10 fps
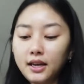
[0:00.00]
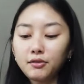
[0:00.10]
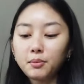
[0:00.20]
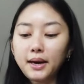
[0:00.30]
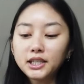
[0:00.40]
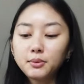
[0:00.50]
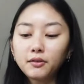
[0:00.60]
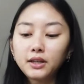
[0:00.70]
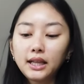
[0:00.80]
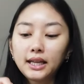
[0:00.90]
It reminds me
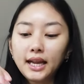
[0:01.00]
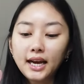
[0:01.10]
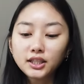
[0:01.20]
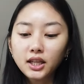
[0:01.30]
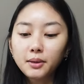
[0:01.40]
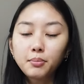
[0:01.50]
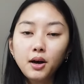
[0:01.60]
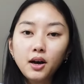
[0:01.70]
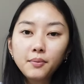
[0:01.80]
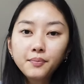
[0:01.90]
of the Laneige lip
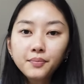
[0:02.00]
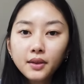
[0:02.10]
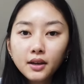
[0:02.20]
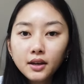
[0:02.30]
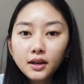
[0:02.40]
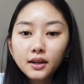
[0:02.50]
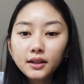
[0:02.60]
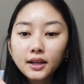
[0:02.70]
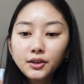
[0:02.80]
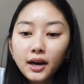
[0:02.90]
balm.
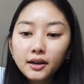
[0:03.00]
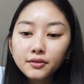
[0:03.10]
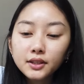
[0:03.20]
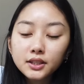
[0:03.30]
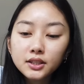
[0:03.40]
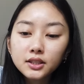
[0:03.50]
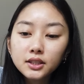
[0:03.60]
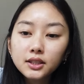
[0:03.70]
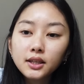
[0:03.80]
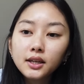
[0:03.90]
And then you have this
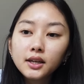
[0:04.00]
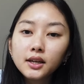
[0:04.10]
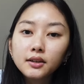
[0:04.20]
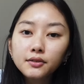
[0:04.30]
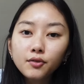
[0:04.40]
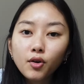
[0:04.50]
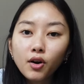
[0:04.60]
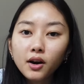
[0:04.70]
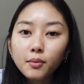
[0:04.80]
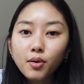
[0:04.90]
in here
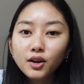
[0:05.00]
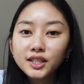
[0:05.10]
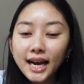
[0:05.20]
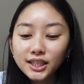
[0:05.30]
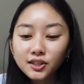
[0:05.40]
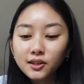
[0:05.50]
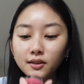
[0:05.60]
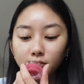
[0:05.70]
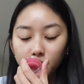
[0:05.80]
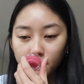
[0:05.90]
for
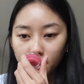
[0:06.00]
protection.